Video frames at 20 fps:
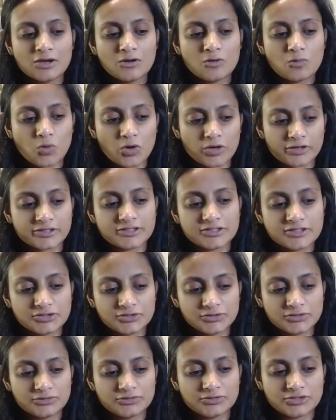Wanted
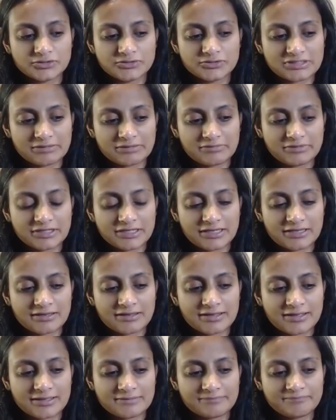to do something,
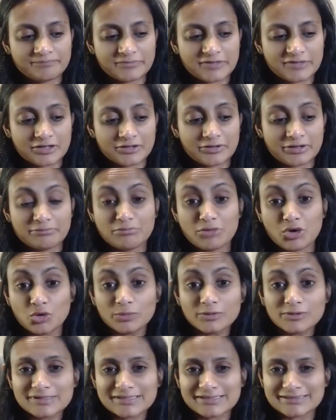in
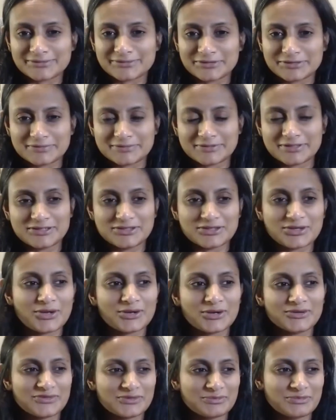mobile, since it was the
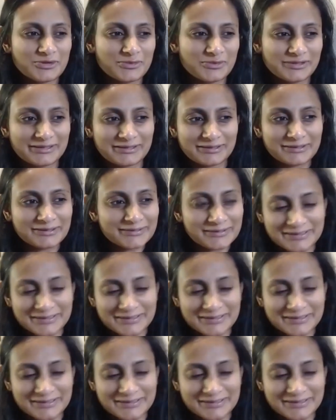dawn of the mobile era.